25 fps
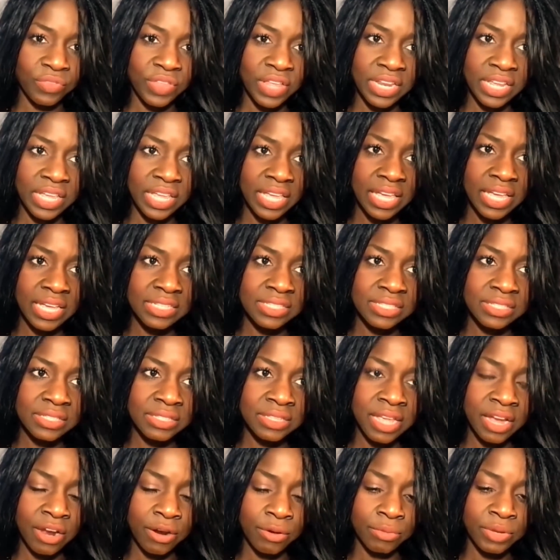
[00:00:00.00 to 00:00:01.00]
that
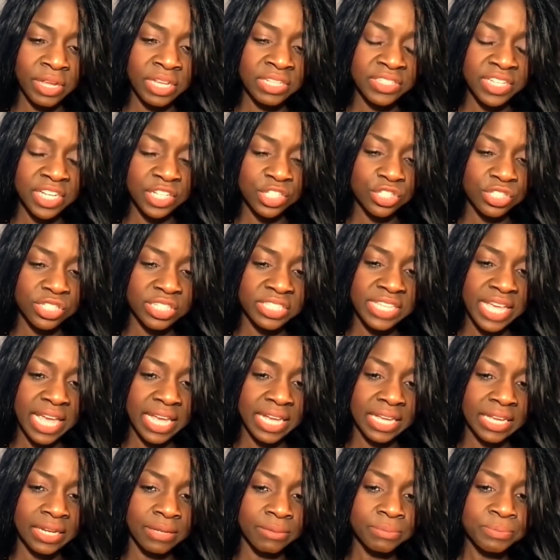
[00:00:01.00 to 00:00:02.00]
they're intentionally
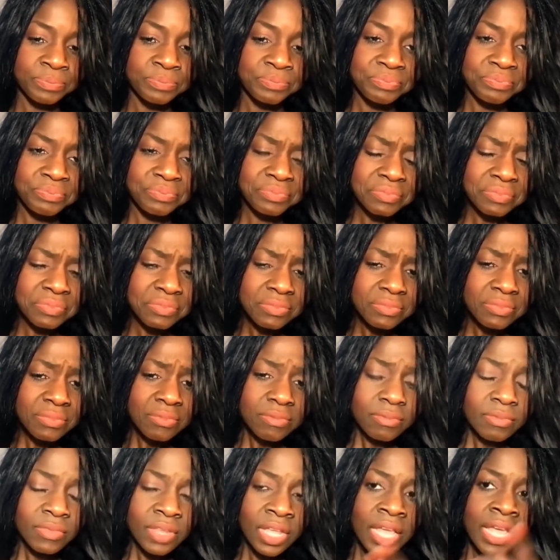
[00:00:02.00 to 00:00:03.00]
taking
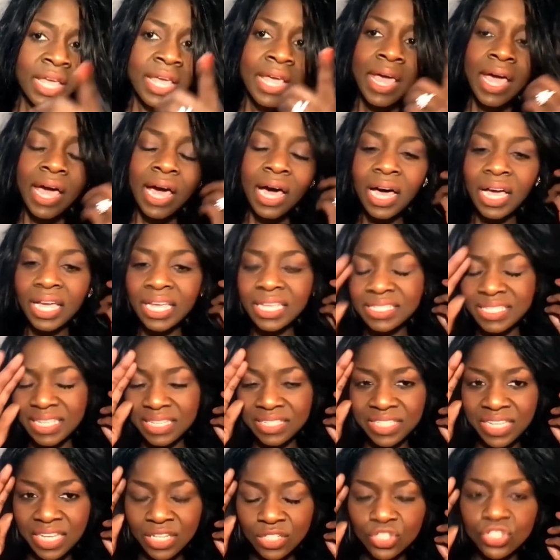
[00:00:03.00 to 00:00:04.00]
his
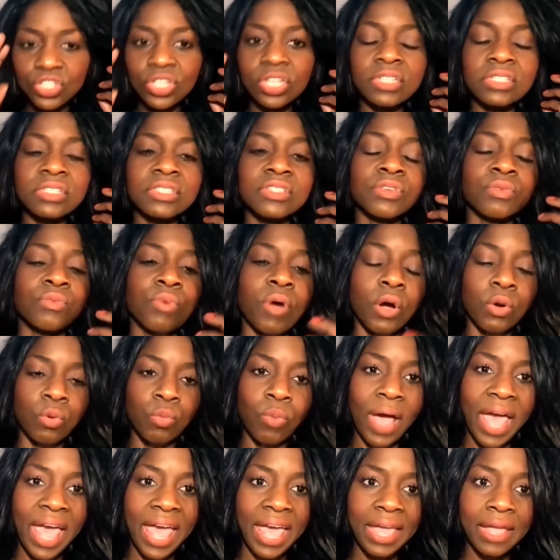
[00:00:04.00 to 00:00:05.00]
intentions the wrong
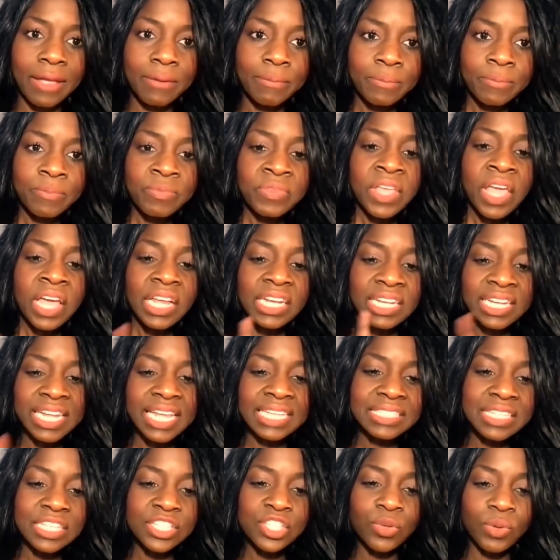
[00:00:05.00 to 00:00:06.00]
way.
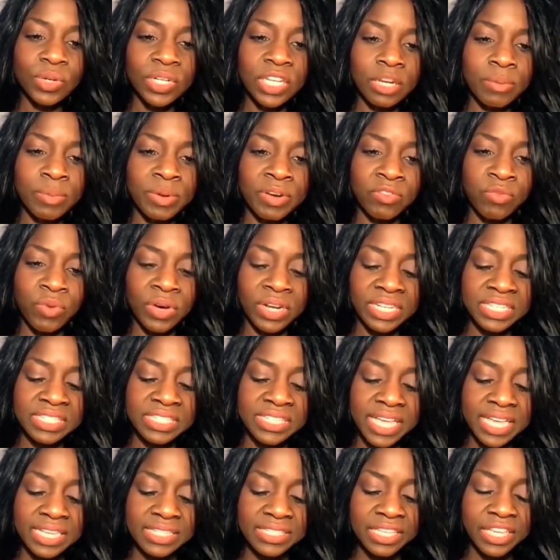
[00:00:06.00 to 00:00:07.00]
Listen to a little bit of what he
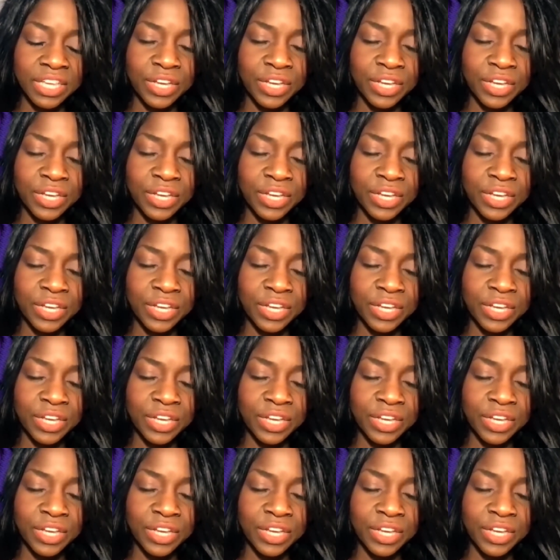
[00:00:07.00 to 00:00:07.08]
says